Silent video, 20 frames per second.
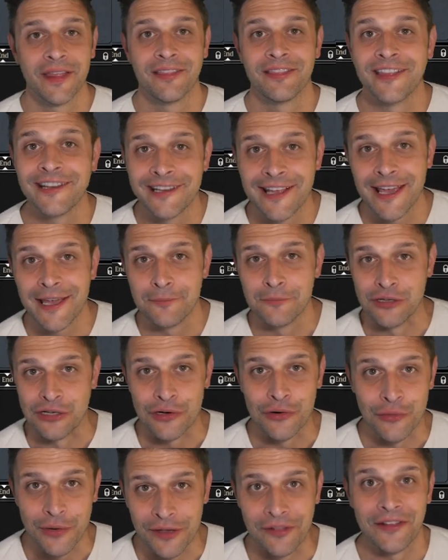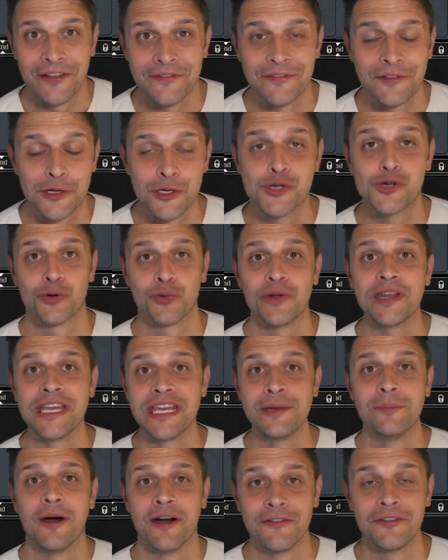Then game 2, we live the
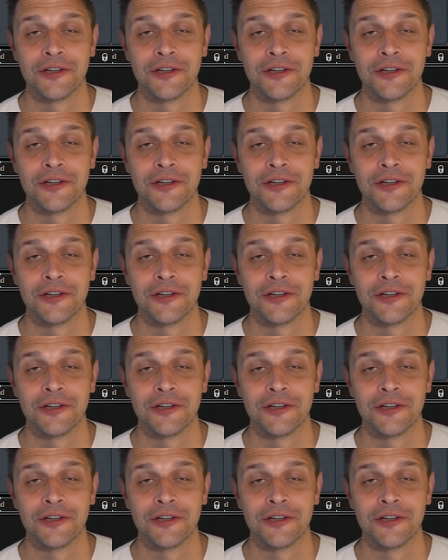dream of a